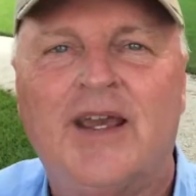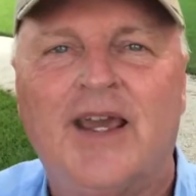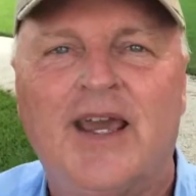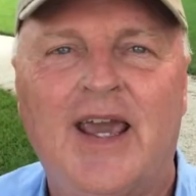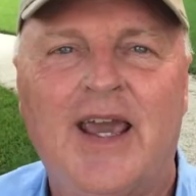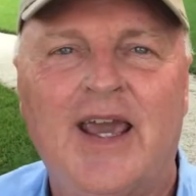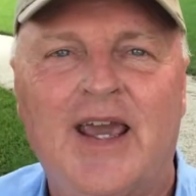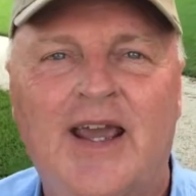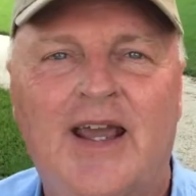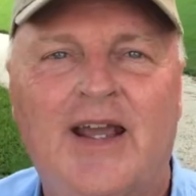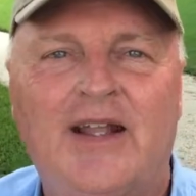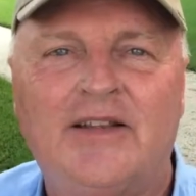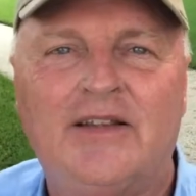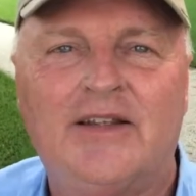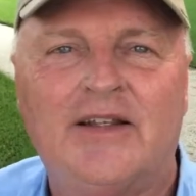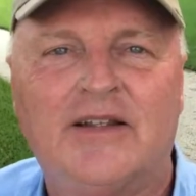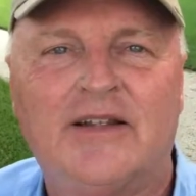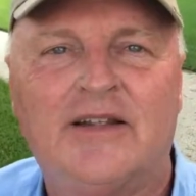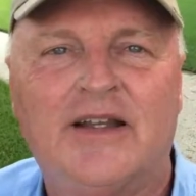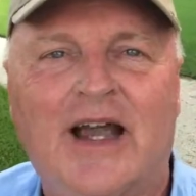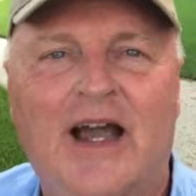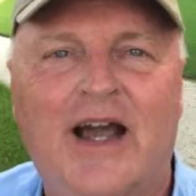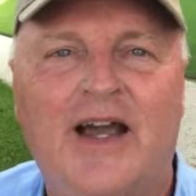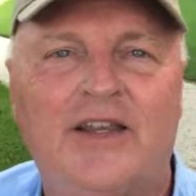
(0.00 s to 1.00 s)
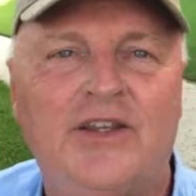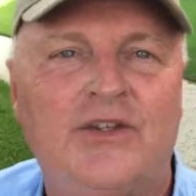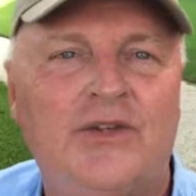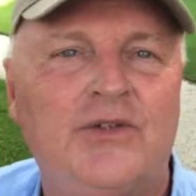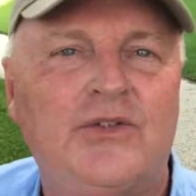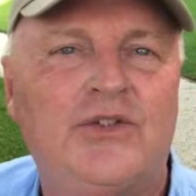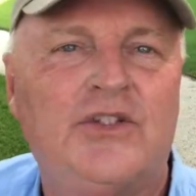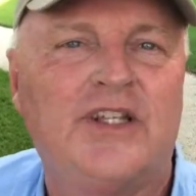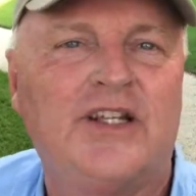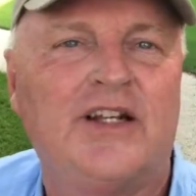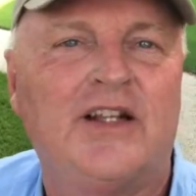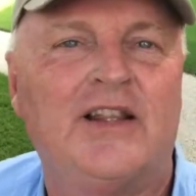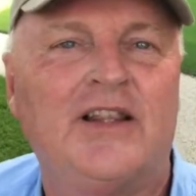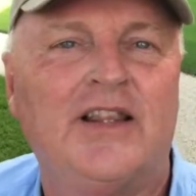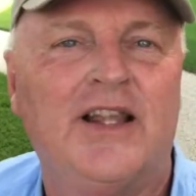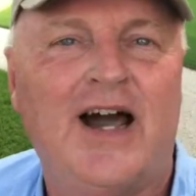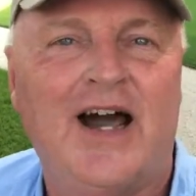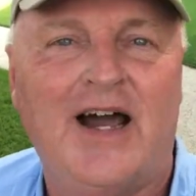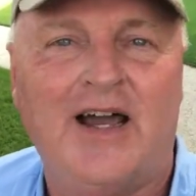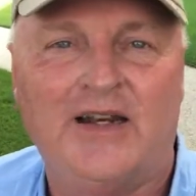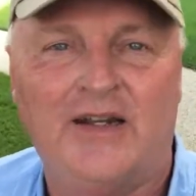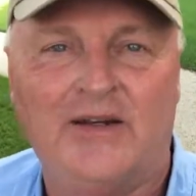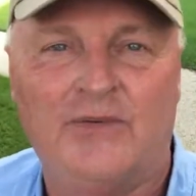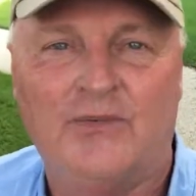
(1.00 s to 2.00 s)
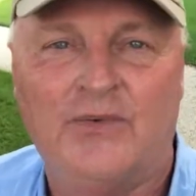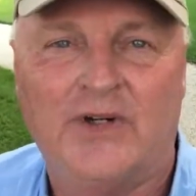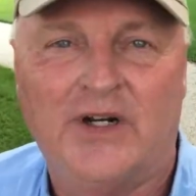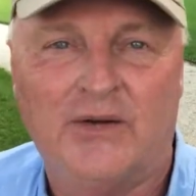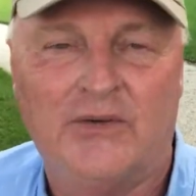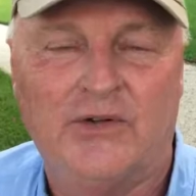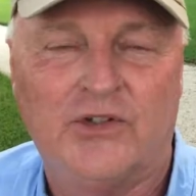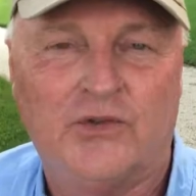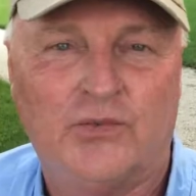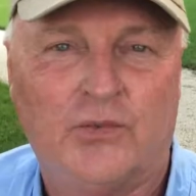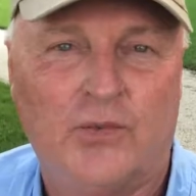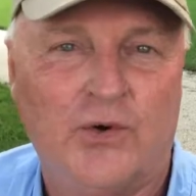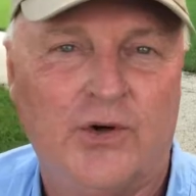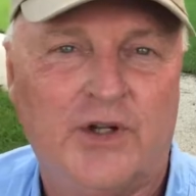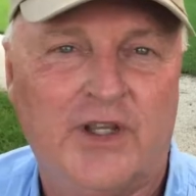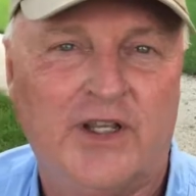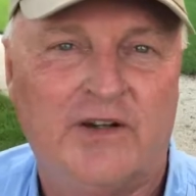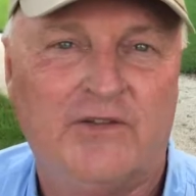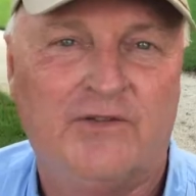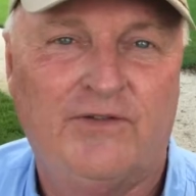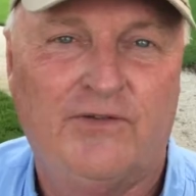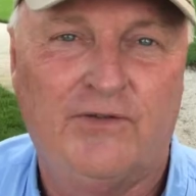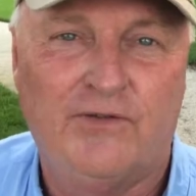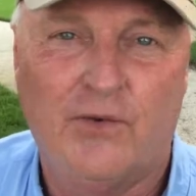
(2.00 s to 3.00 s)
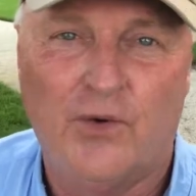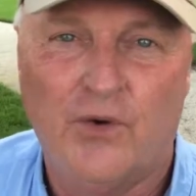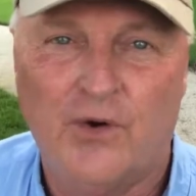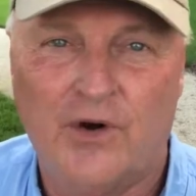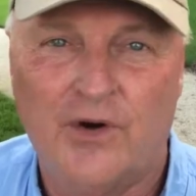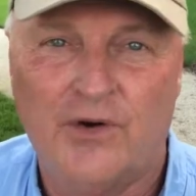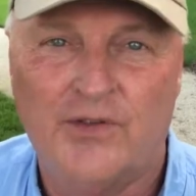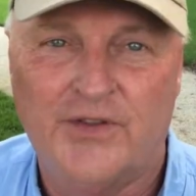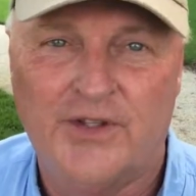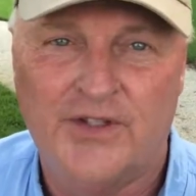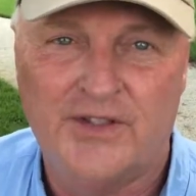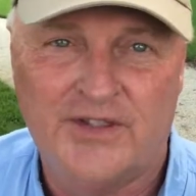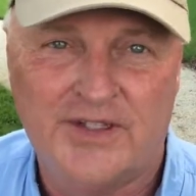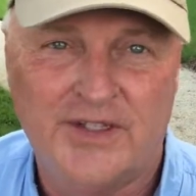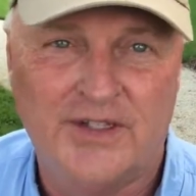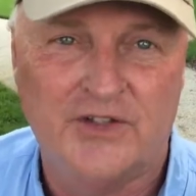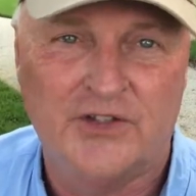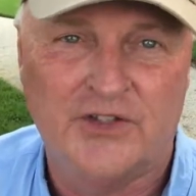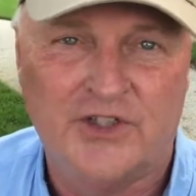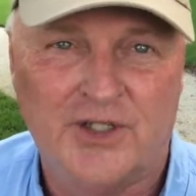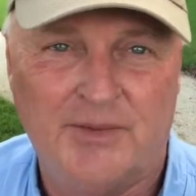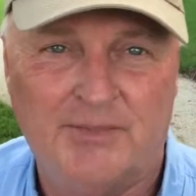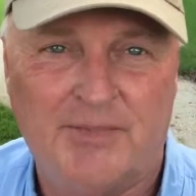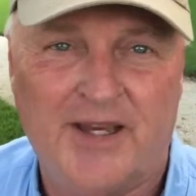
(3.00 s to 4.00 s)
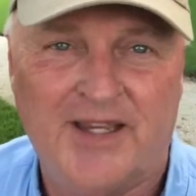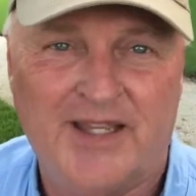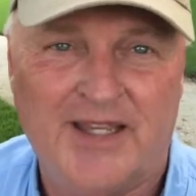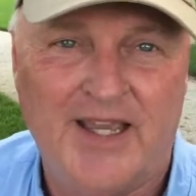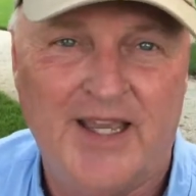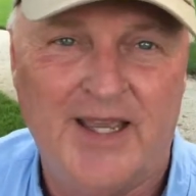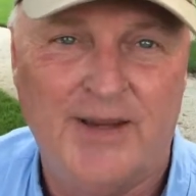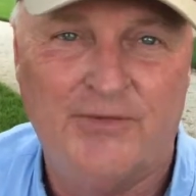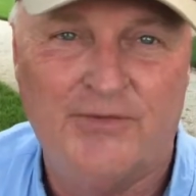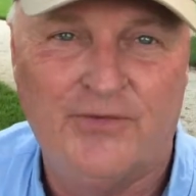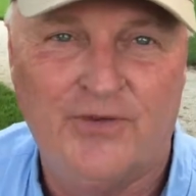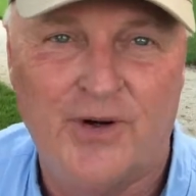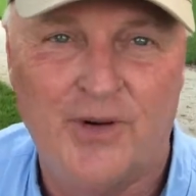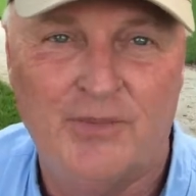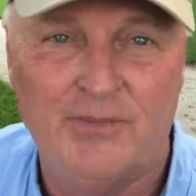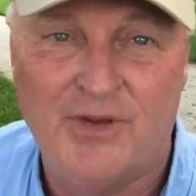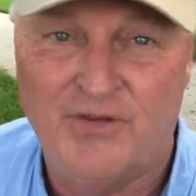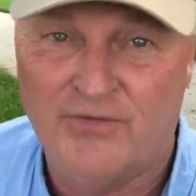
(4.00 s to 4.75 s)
And I used it a lot when I was working for the dealership I came from.